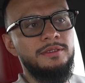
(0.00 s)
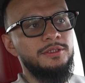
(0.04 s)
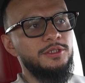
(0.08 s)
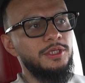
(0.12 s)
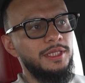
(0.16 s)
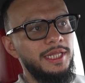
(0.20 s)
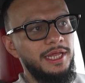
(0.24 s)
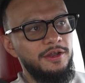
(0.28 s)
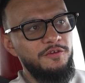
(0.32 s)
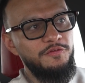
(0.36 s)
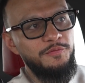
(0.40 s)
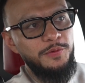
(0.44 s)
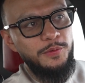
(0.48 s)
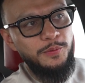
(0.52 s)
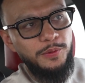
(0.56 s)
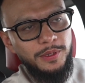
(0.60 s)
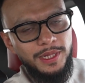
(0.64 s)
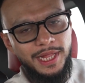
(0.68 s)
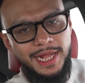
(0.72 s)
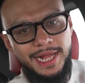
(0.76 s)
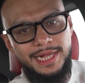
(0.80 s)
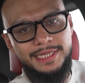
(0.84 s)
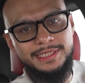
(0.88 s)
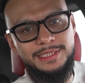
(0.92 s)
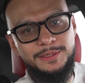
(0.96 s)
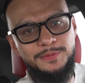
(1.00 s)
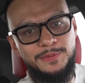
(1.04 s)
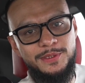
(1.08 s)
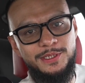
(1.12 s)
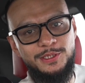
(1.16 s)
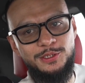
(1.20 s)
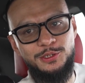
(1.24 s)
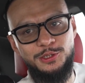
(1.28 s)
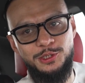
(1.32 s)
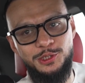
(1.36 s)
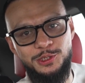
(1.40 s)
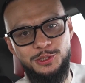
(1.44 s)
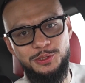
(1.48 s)
So a lot of people ask me
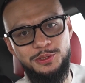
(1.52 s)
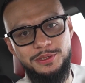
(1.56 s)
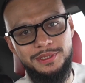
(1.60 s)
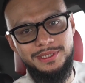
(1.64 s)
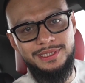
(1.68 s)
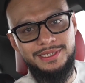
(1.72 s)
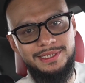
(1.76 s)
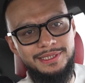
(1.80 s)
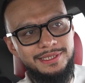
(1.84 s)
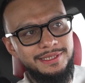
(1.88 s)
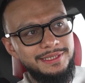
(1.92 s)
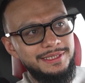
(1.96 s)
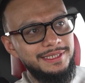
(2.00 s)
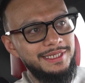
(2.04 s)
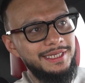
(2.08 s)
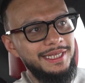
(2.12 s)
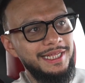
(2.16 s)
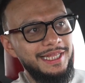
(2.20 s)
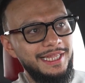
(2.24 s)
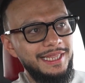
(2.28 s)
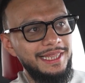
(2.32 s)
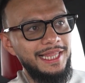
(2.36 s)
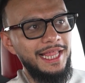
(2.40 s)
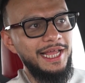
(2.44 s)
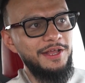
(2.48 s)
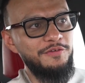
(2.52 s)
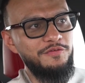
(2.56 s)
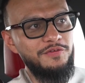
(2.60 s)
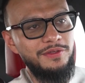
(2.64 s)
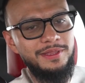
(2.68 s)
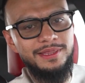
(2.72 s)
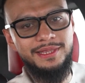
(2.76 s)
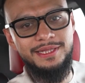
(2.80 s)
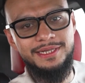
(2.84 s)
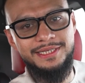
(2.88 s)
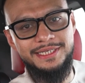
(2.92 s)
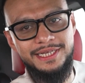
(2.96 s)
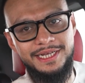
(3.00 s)
to shoot these life
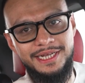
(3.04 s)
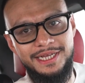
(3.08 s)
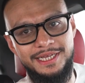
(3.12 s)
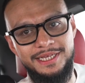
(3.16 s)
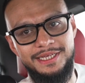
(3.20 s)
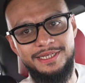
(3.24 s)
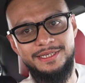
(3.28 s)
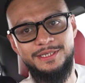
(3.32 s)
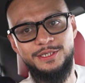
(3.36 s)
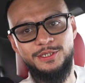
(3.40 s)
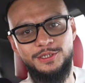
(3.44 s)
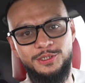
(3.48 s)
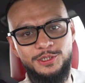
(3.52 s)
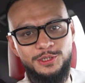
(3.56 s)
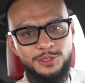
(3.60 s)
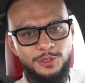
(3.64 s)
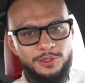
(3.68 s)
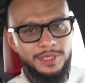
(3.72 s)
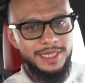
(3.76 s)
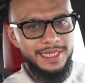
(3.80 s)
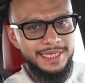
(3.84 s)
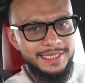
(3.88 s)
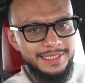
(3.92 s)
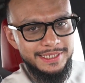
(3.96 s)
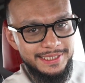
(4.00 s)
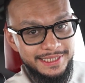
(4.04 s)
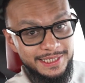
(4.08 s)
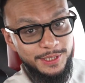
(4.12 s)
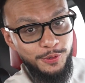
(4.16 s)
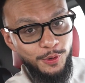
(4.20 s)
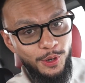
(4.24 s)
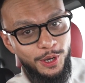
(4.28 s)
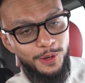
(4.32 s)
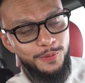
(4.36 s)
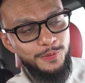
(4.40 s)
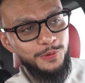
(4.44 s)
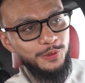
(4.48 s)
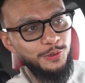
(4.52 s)
in the day so they can see
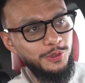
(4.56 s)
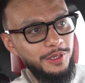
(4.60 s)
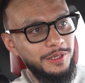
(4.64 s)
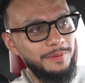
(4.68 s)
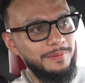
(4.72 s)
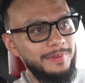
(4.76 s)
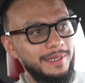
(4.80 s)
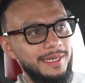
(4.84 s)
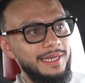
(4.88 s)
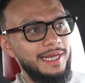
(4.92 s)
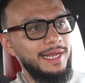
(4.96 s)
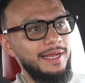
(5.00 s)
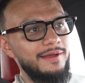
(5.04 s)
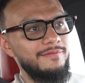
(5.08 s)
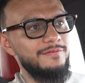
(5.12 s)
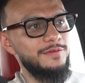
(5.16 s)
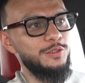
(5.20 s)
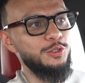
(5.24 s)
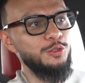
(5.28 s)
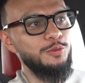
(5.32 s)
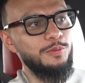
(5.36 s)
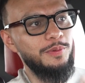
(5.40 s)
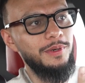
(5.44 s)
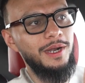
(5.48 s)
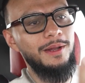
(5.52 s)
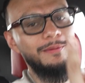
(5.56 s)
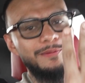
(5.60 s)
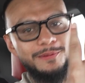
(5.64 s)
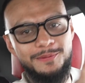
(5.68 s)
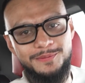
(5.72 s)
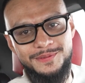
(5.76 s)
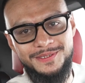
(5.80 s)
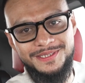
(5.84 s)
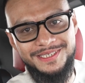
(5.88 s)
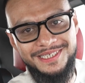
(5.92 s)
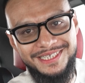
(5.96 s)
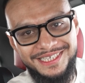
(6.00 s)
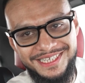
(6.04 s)
what I'm doing, but I have two
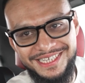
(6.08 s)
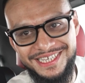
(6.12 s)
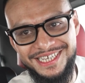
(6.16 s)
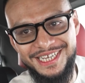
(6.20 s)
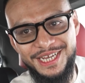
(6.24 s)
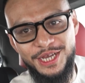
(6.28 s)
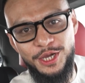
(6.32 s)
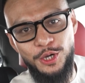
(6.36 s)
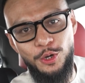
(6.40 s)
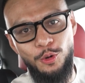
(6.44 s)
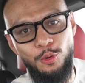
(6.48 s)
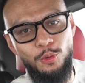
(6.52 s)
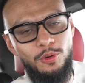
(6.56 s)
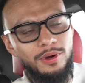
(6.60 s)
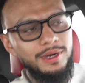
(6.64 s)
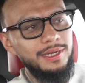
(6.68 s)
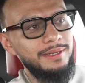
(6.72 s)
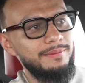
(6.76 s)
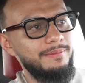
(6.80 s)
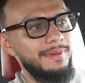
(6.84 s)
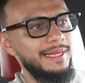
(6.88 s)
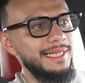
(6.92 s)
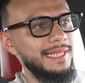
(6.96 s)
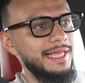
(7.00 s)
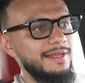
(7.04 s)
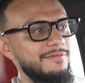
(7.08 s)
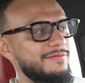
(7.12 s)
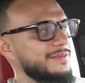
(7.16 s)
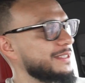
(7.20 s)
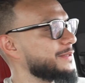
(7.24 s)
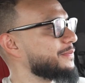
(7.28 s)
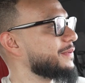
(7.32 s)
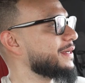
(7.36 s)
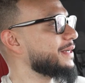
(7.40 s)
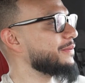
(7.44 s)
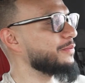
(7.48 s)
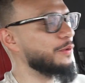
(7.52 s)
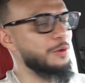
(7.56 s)
problems. One, my life is
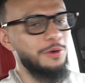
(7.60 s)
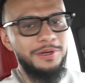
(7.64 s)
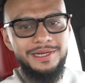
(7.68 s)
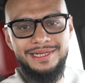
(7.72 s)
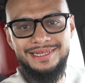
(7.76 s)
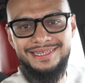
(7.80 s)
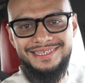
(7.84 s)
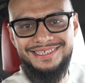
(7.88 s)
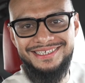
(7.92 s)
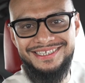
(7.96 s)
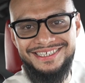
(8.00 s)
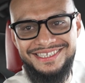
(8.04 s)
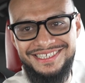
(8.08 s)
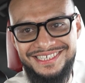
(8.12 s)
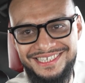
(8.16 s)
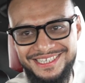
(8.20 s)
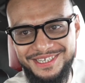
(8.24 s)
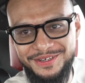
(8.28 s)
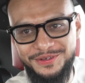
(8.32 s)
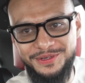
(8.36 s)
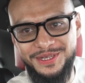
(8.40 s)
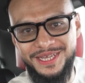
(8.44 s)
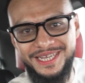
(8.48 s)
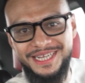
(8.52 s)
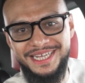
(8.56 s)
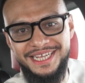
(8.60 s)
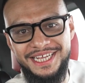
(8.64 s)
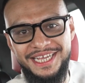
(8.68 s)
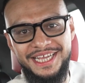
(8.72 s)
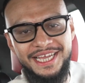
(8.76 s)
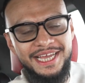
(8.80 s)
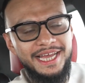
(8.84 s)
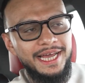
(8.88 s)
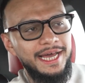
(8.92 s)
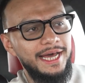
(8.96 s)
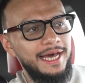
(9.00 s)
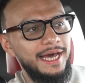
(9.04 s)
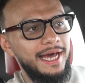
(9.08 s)
pretty boring, okay?
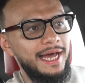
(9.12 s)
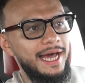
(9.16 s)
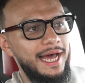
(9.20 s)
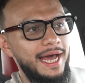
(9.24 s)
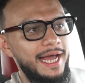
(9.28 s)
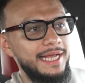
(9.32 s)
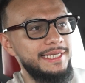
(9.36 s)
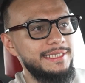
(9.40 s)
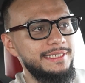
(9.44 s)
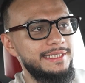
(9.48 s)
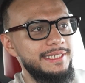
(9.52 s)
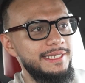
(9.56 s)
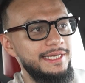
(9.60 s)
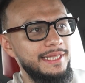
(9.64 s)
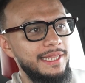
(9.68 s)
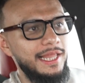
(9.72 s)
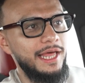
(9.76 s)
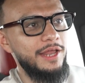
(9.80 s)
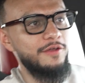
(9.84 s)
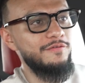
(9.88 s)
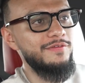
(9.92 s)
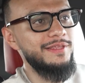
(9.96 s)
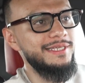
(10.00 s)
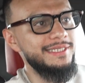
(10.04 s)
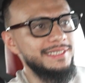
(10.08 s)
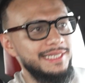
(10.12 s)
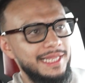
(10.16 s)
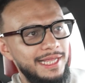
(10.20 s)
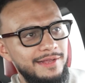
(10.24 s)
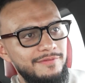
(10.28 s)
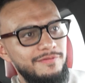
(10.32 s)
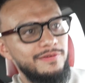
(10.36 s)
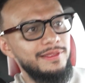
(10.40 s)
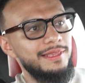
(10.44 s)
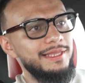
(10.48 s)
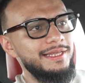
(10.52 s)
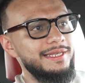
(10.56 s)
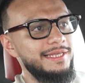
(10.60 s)
I see a lot of these
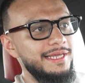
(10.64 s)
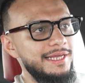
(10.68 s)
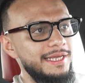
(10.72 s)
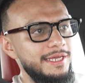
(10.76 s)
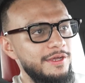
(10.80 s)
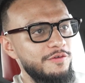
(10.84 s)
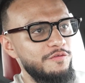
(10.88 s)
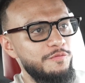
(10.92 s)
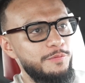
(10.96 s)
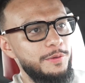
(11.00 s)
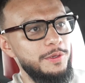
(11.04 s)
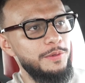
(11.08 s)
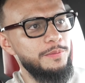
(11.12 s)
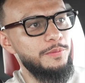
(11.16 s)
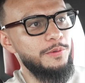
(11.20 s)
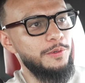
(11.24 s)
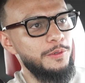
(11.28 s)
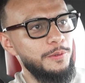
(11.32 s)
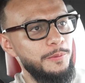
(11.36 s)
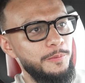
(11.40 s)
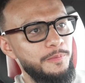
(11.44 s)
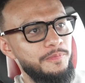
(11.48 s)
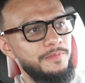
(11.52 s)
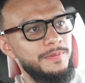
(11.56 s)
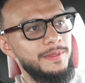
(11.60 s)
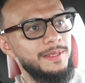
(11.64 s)
life in the day of people.